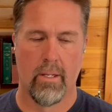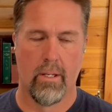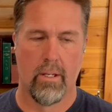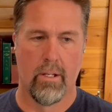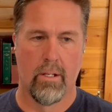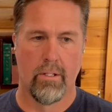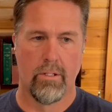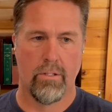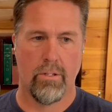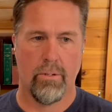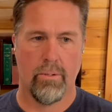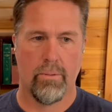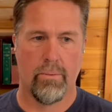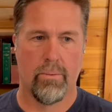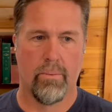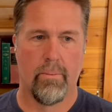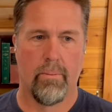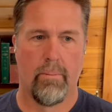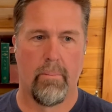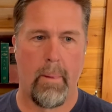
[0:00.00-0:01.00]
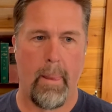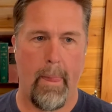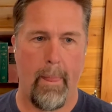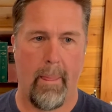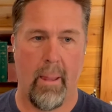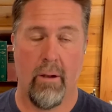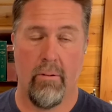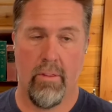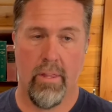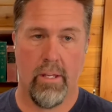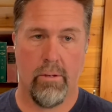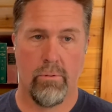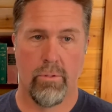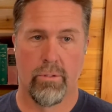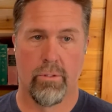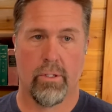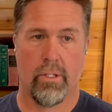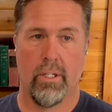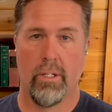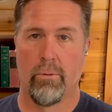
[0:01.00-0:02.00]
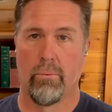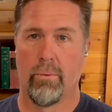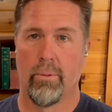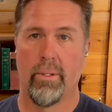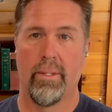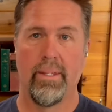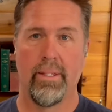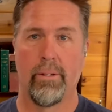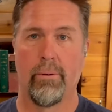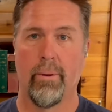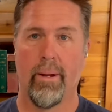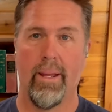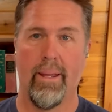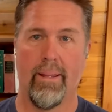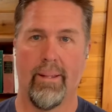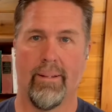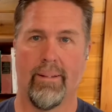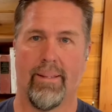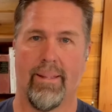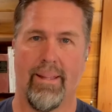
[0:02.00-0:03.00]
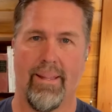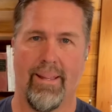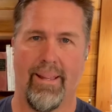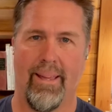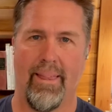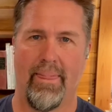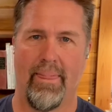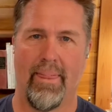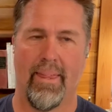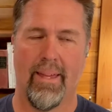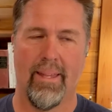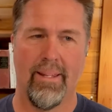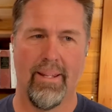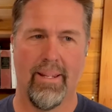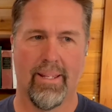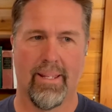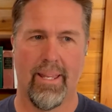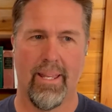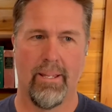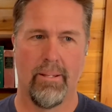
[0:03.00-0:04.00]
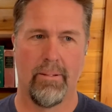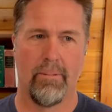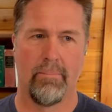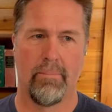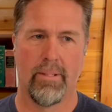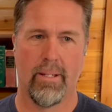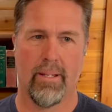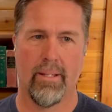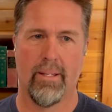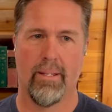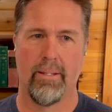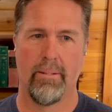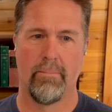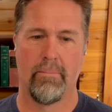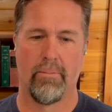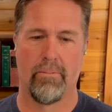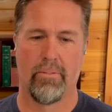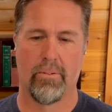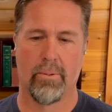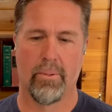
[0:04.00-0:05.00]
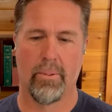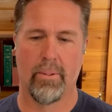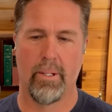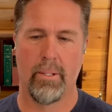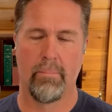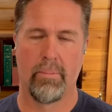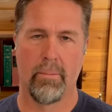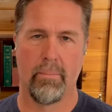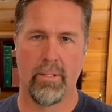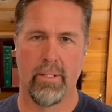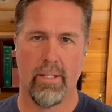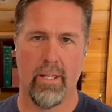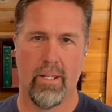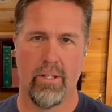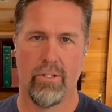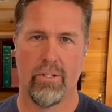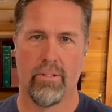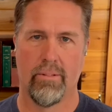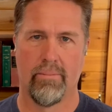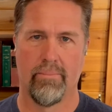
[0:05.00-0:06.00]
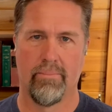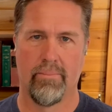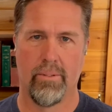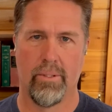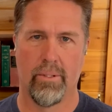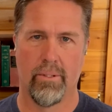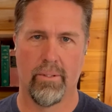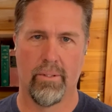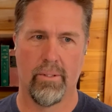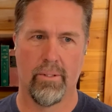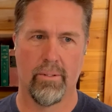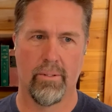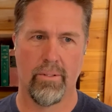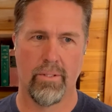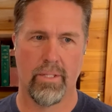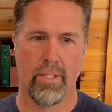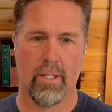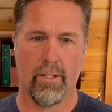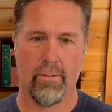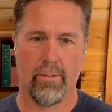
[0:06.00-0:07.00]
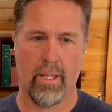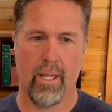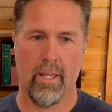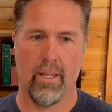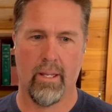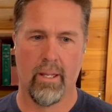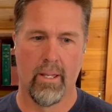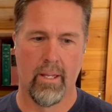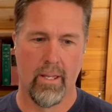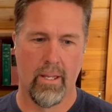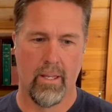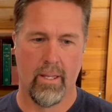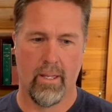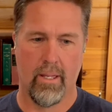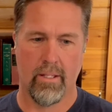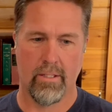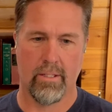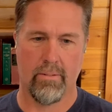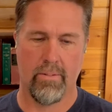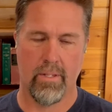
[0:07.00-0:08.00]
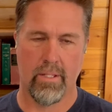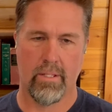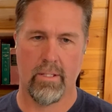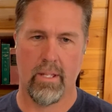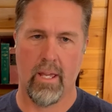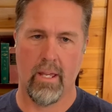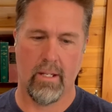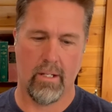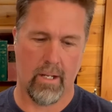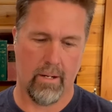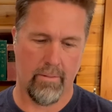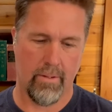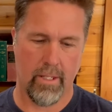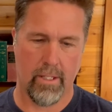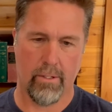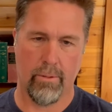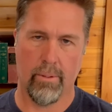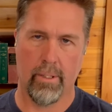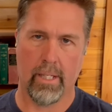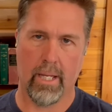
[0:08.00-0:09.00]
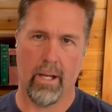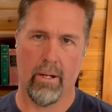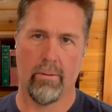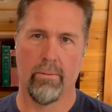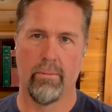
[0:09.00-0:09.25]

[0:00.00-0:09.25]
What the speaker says: So everything was looking really great. And then it came time for implementation. The owner said, okay, as of this date, everything going out,